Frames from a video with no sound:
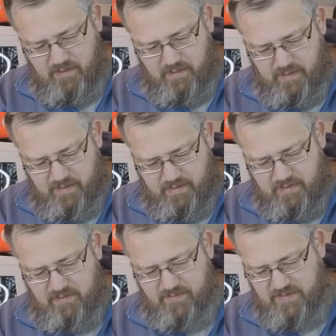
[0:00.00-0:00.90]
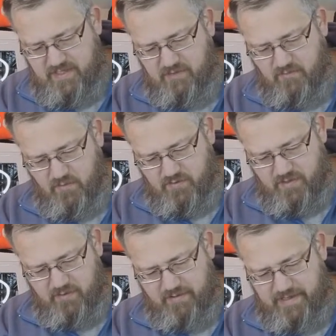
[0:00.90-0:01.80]
And if it's in the wrong
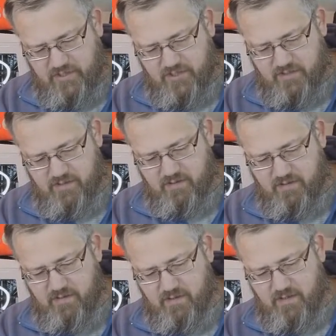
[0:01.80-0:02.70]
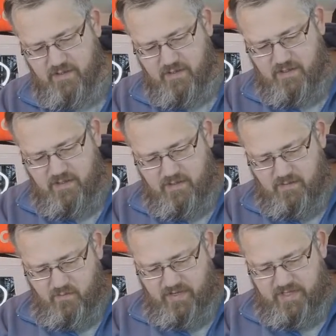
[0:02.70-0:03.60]
direction,
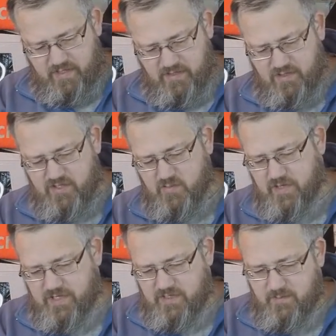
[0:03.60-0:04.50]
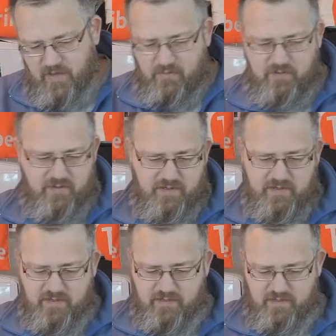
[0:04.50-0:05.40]
we can just switch the
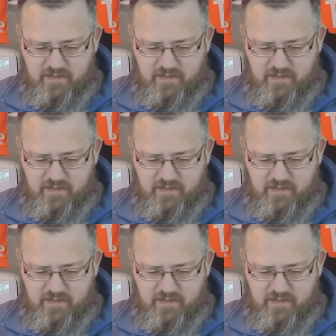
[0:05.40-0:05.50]
motors.